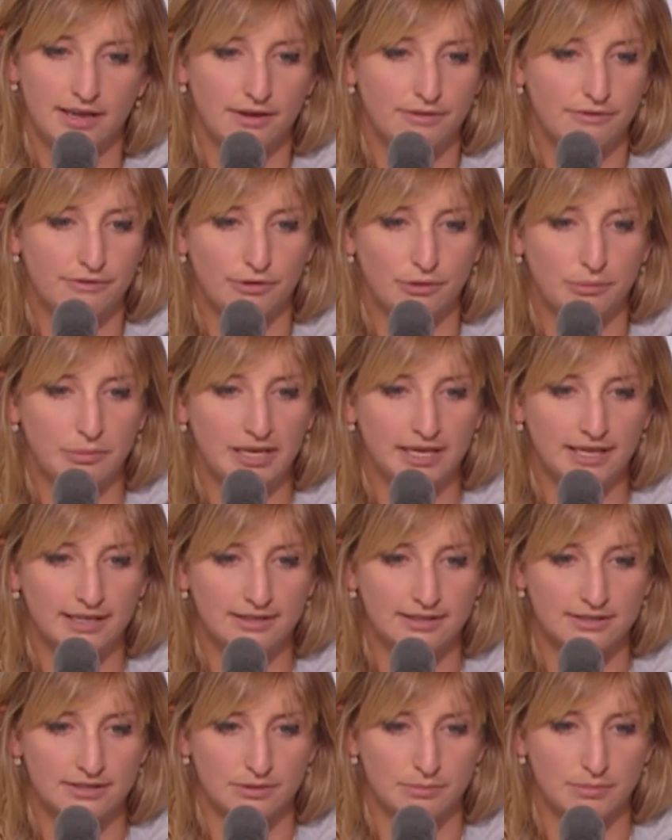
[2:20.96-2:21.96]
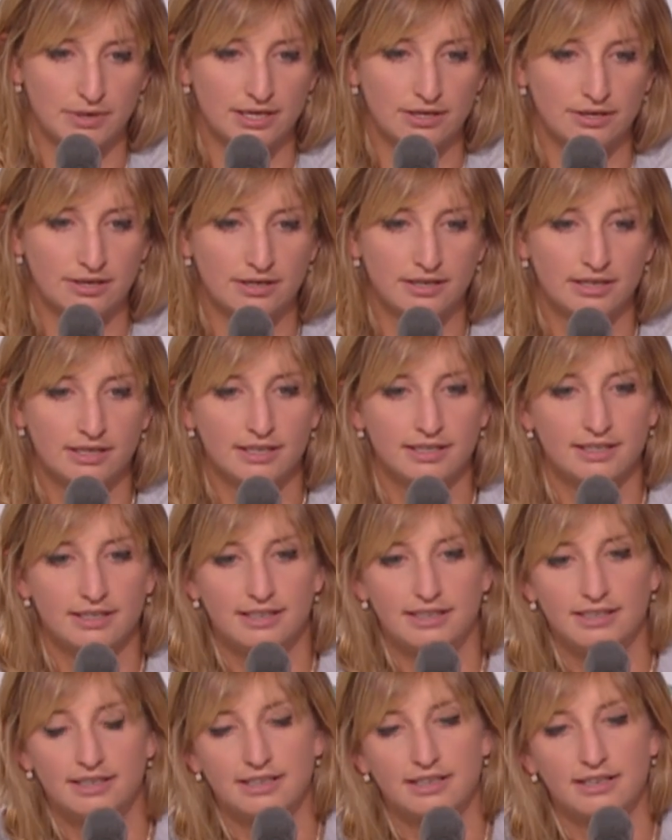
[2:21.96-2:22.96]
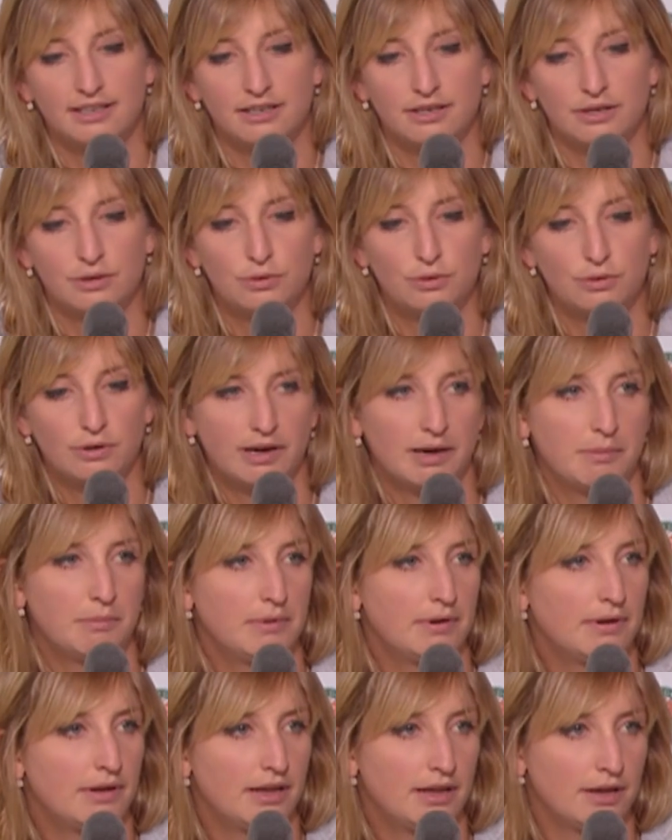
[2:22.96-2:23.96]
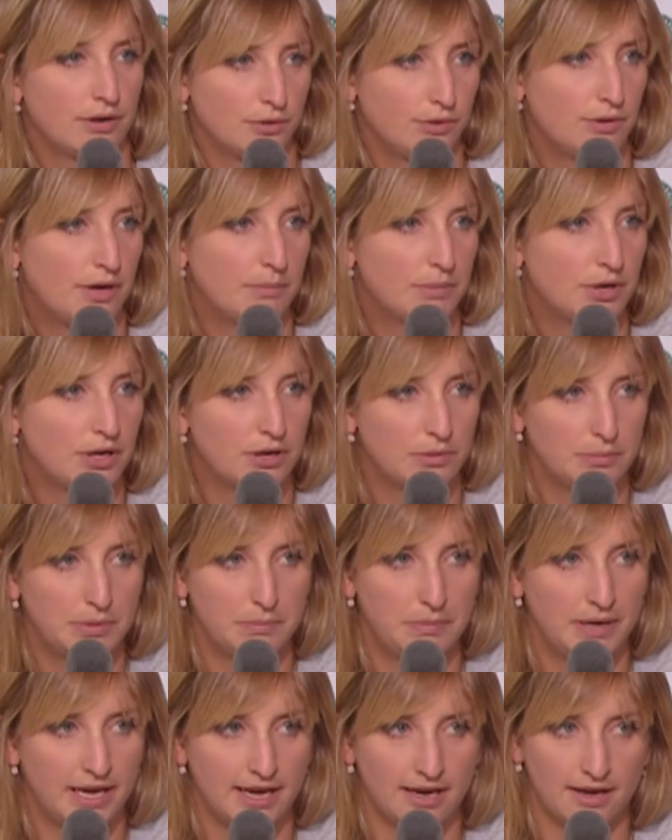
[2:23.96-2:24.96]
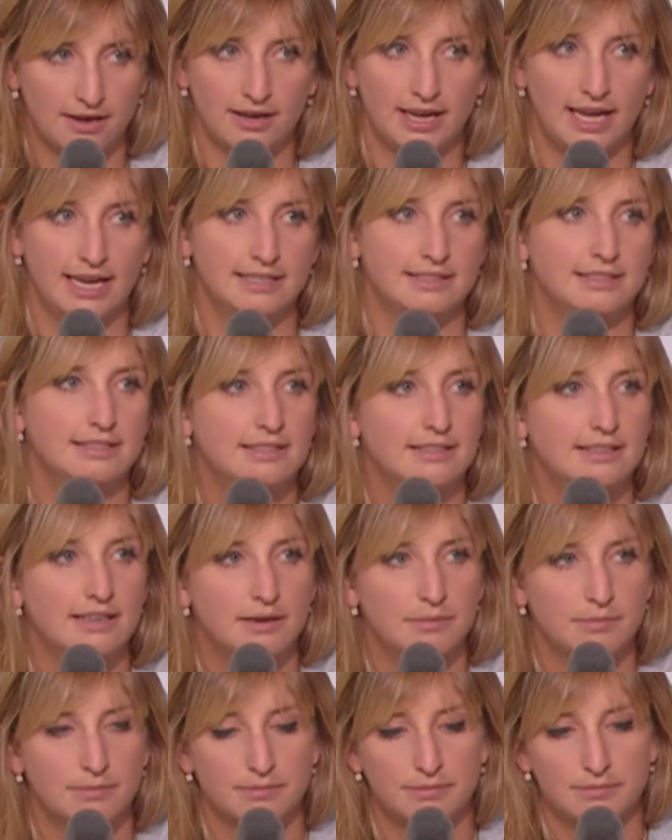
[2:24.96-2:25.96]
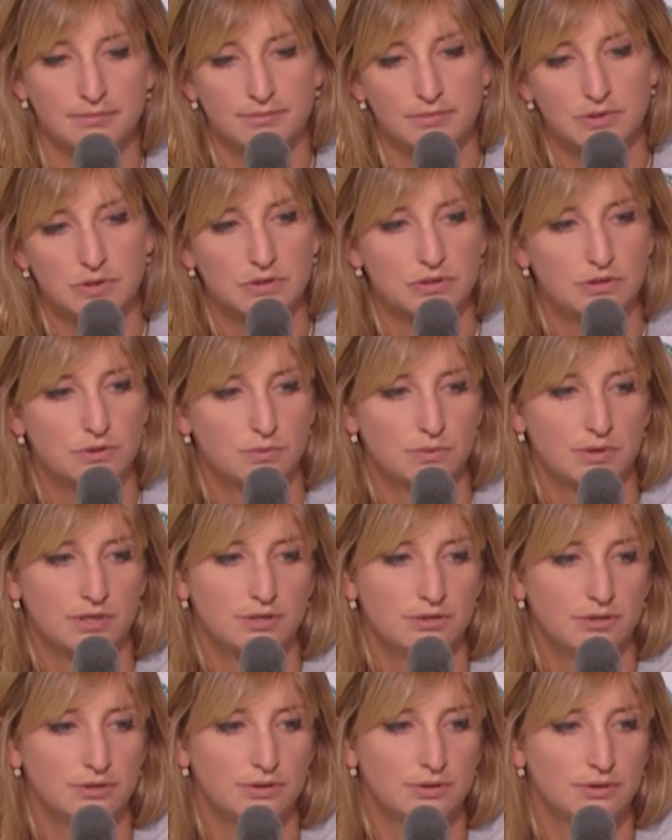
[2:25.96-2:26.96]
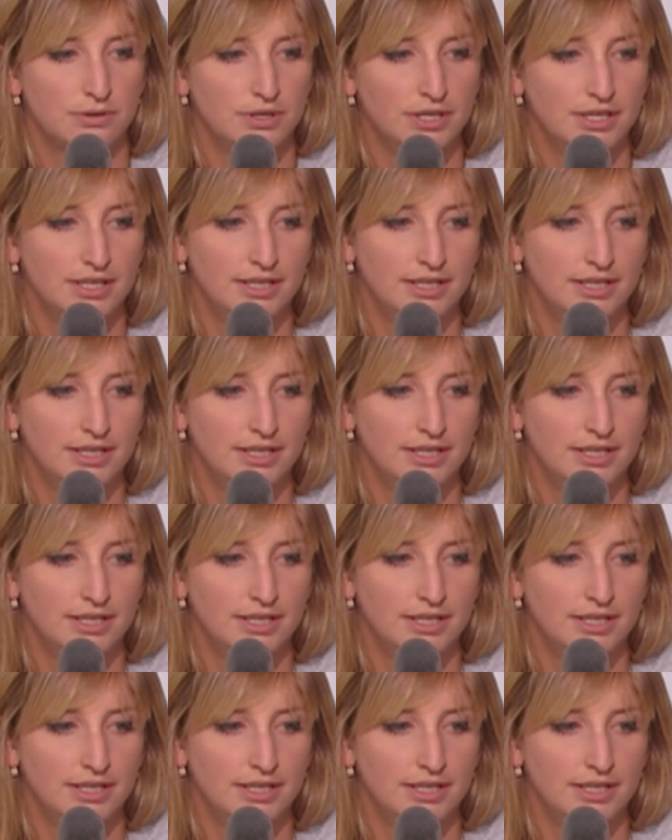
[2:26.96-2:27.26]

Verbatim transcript: for me, it doesn't matter uh, who am uh, who I'm gonna be playing against. i just want to,